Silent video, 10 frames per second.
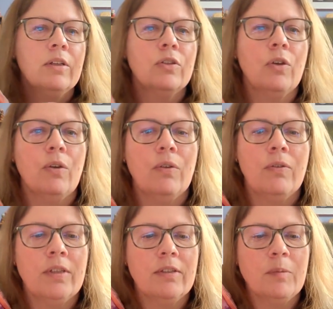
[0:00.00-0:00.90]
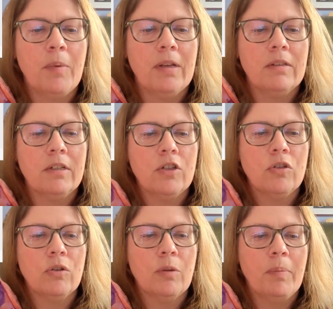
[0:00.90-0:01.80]
So this is being
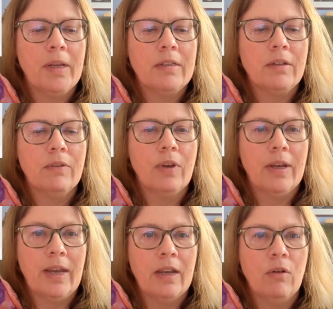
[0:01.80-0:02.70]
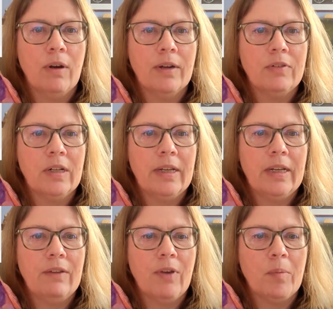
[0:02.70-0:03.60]
stitched on a piece of, again, crafty
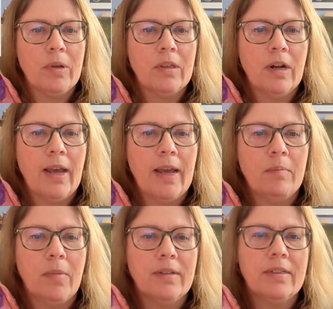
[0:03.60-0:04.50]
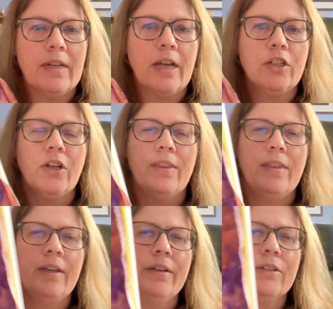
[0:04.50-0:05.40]
leany fabric that I had in my stash. I
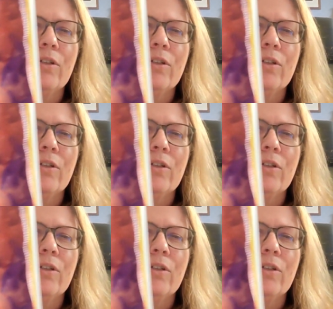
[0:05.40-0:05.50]
think it's